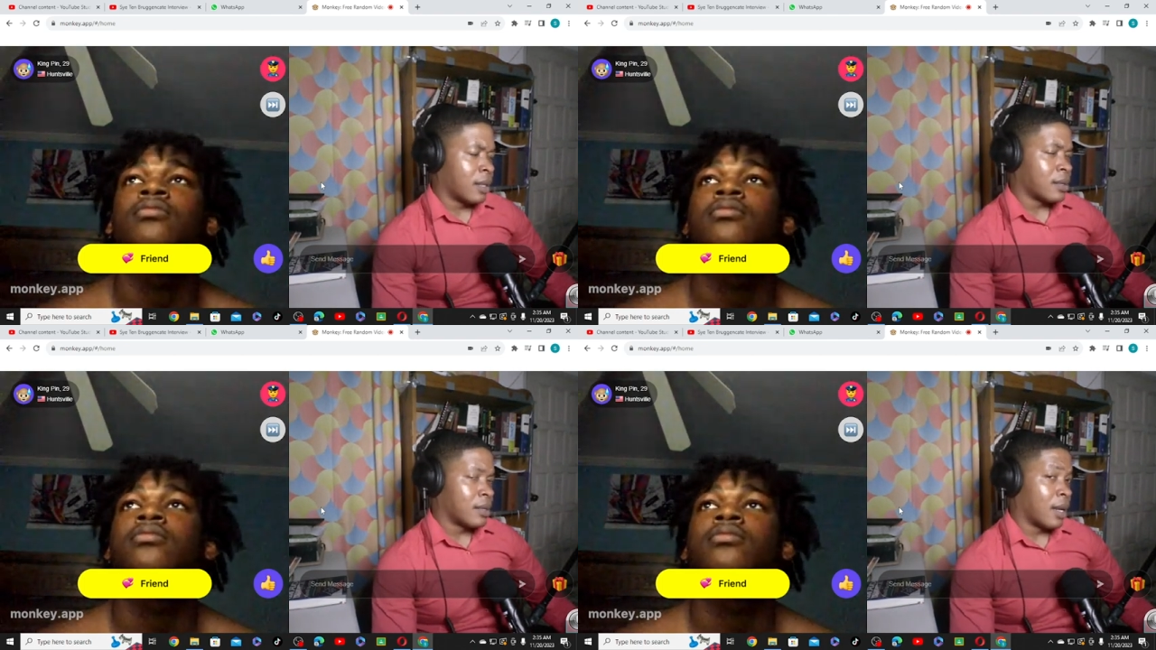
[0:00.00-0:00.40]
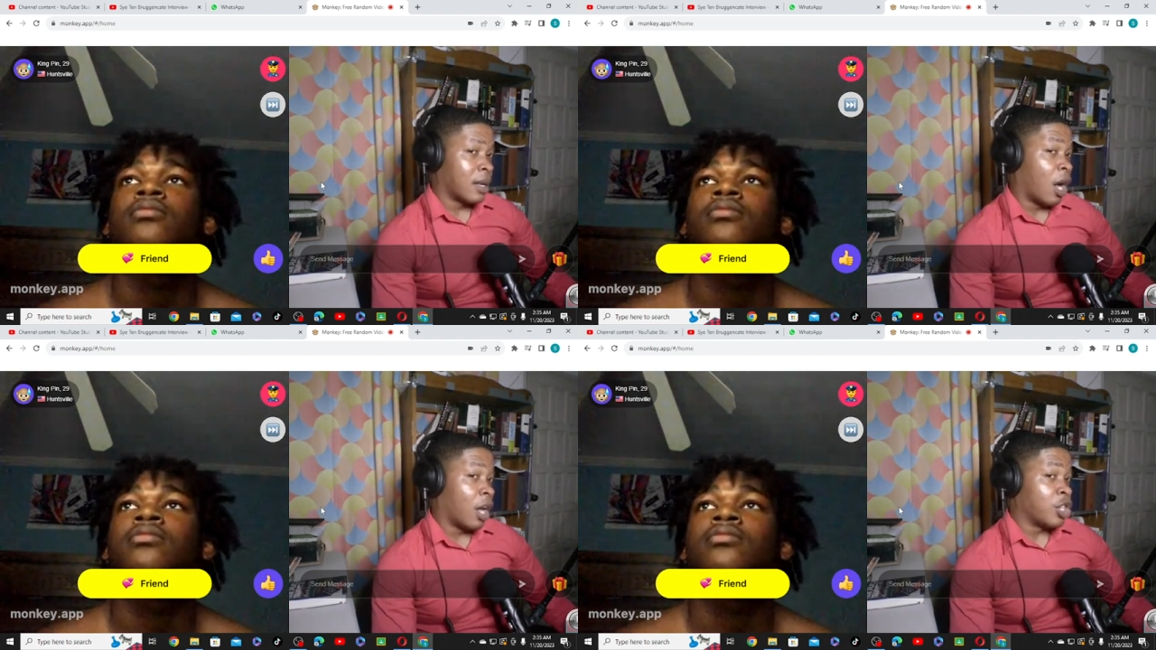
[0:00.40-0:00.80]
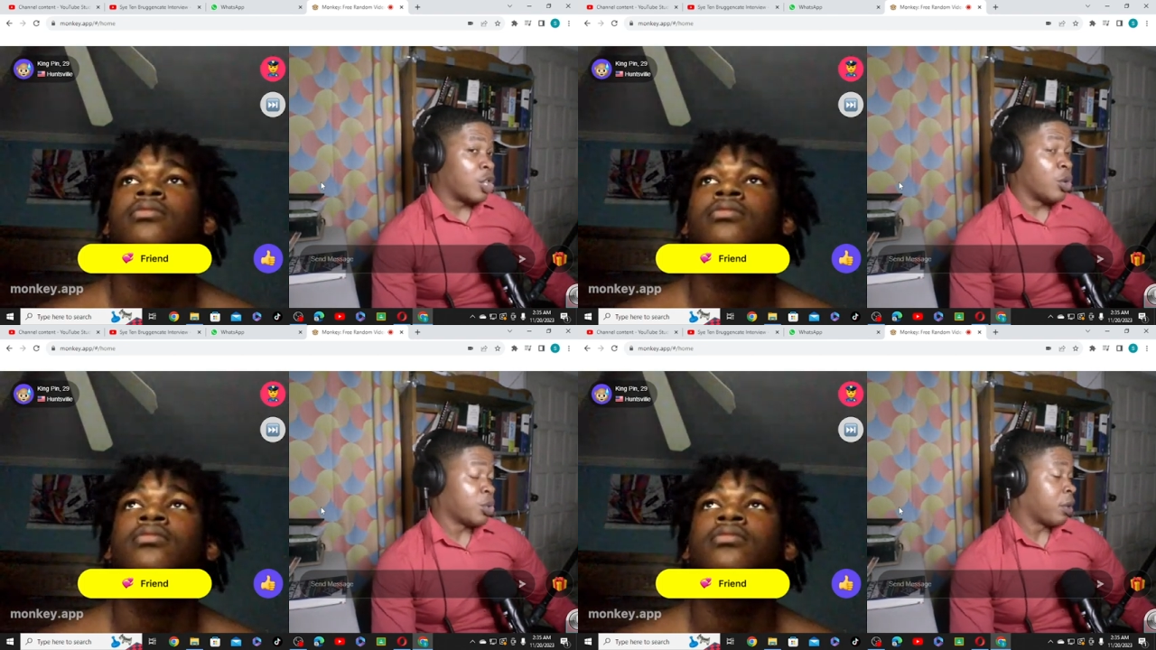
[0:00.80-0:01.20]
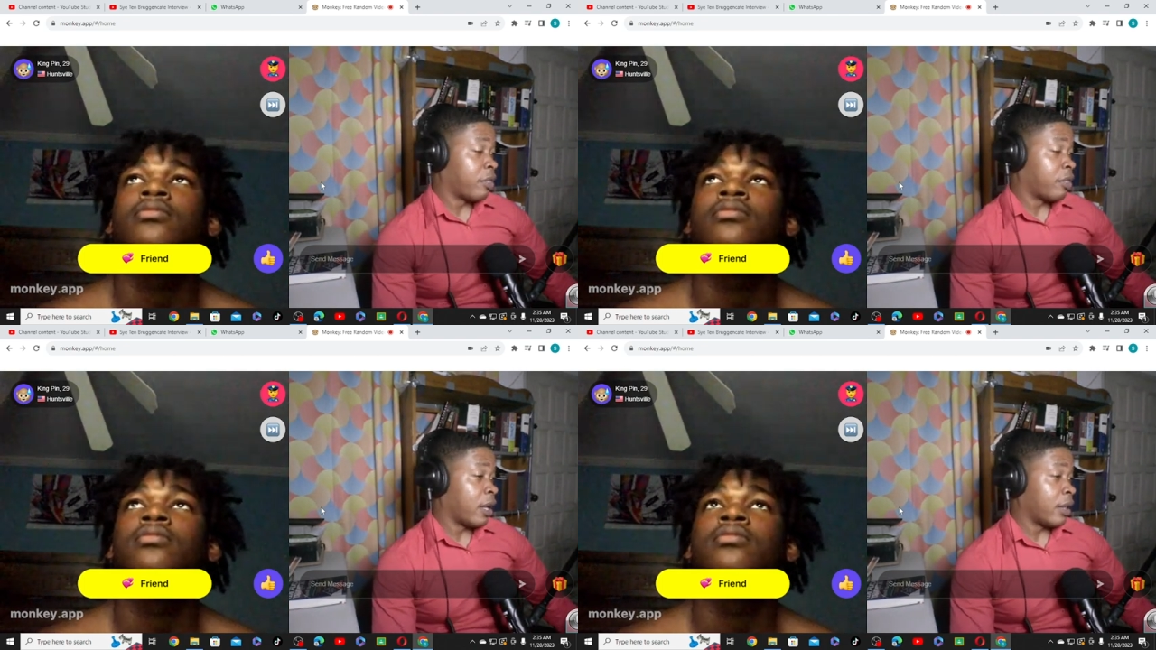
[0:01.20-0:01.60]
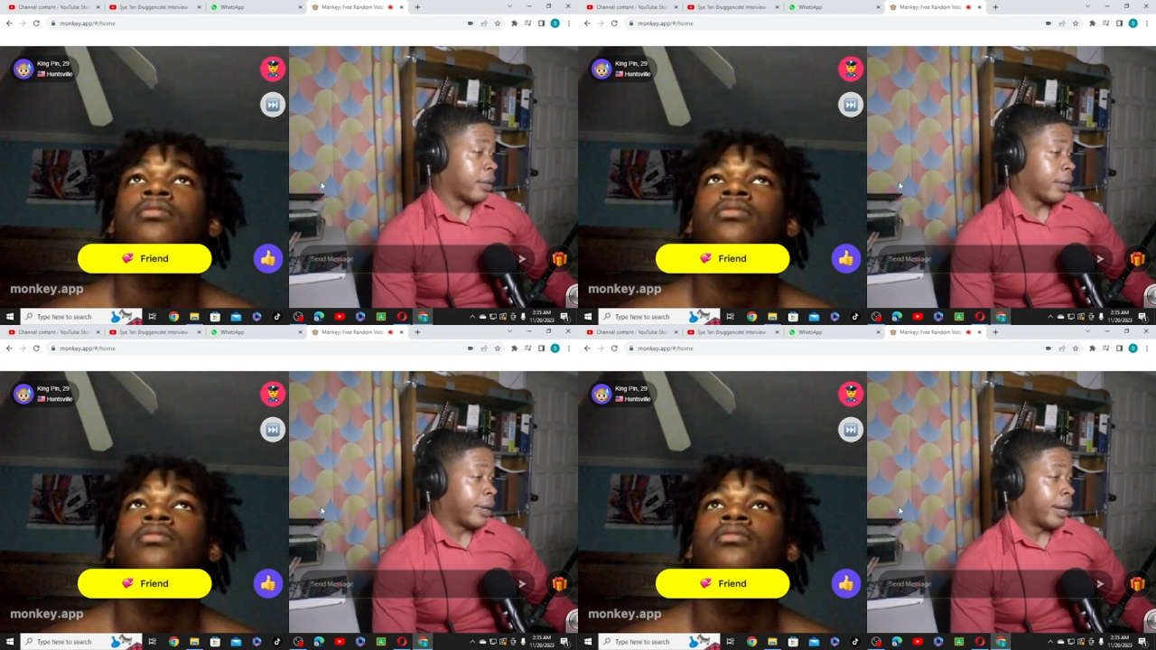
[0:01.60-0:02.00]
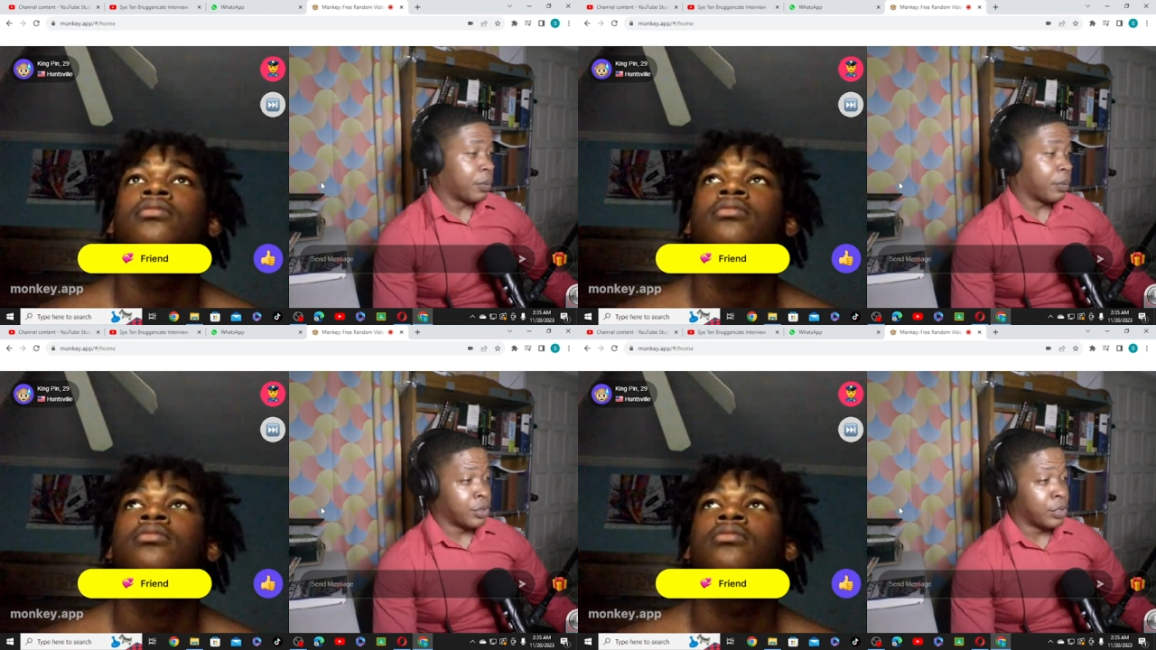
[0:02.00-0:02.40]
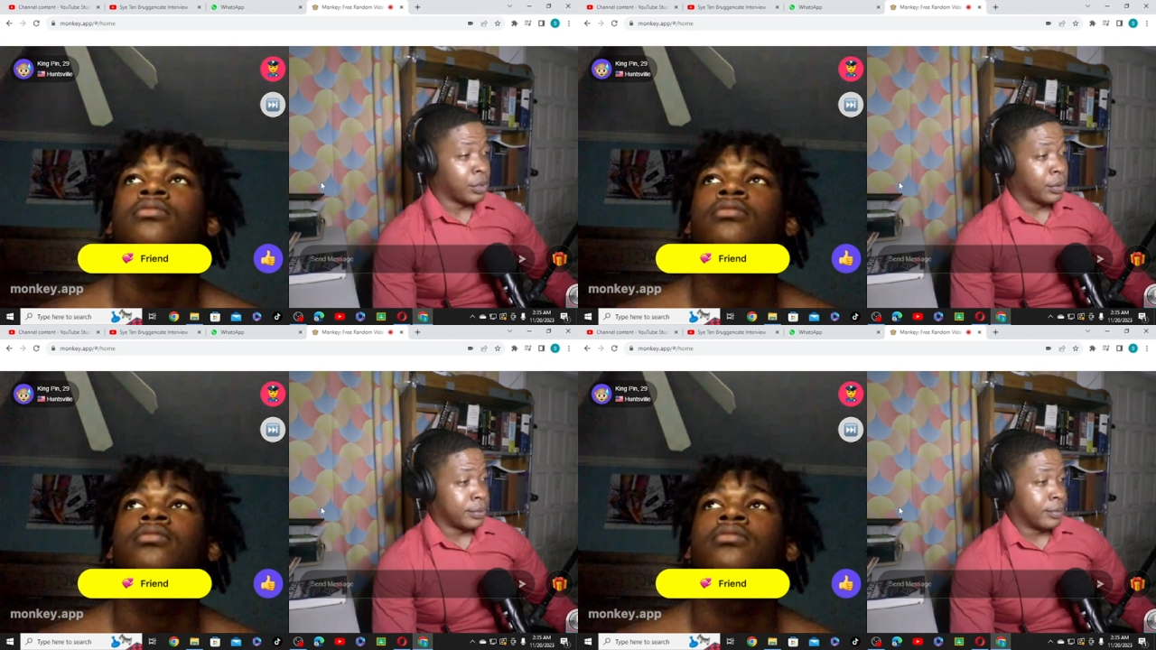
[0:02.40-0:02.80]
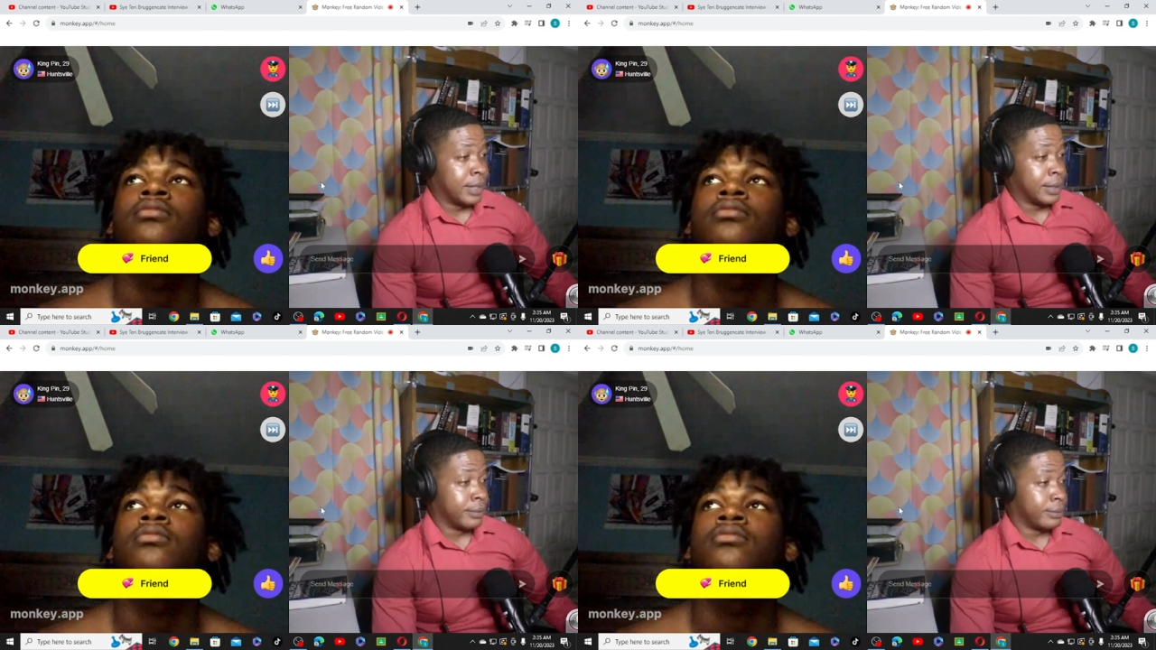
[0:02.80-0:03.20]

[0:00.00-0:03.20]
Speaker 1: it's not an unusual thing that God would do. I mean,